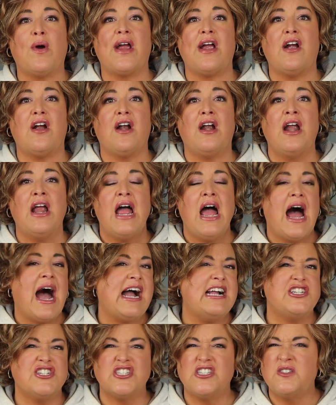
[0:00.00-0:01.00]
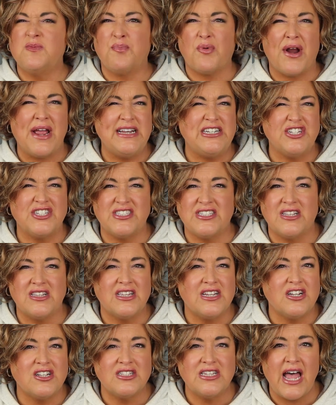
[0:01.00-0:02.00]
where I just sprayed just a
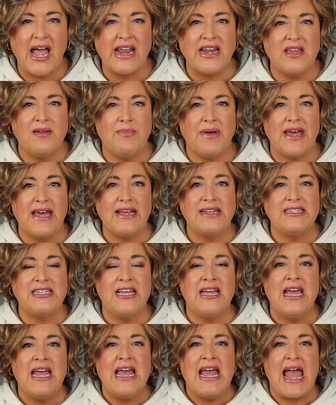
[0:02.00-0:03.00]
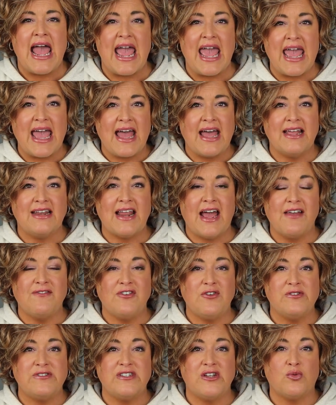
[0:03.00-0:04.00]
little tiny bit and
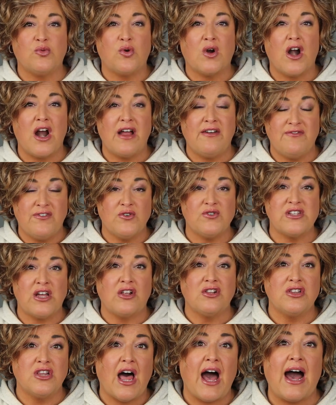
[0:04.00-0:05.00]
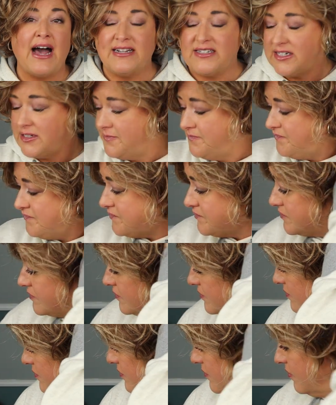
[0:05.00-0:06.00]
I've used it where I've used a lot.
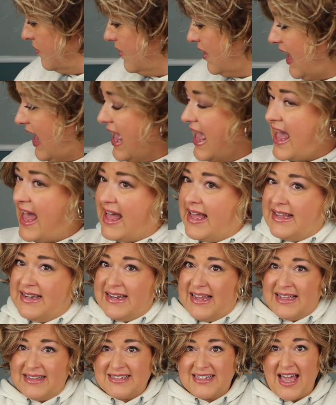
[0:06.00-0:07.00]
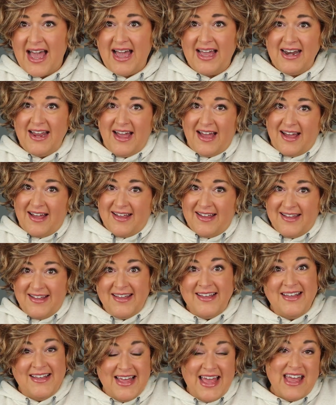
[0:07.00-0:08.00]
And it's kind of
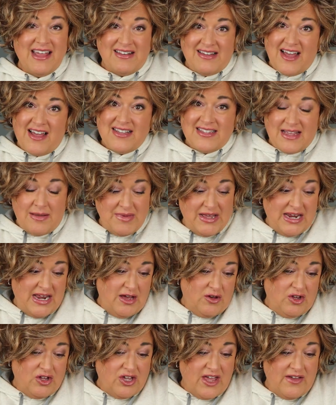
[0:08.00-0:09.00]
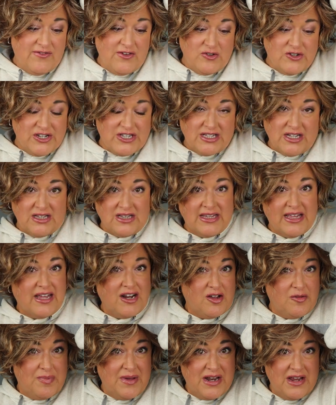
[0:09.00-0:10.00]
it does, I mean, it will give you just a
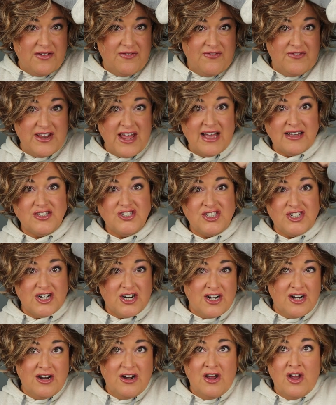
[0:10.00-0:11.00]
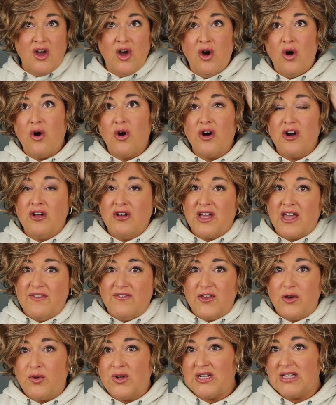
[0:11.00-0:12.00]
little bit of texture or it'll
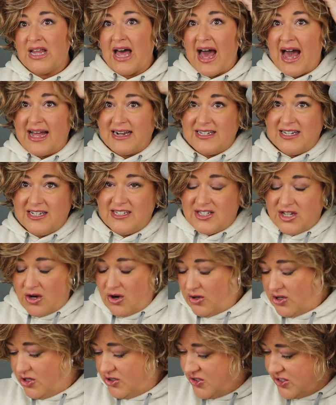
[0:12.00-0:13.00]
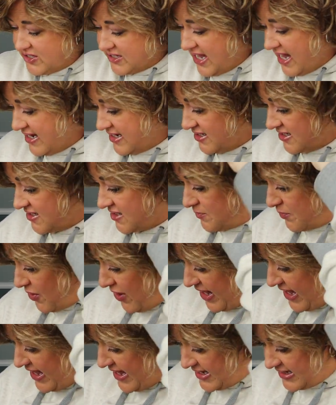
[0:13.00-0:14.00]
give you a lot. So you just kind of
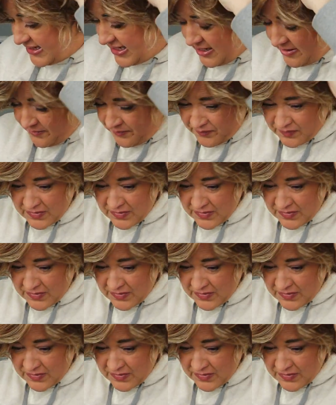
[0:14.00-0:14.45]
spray it,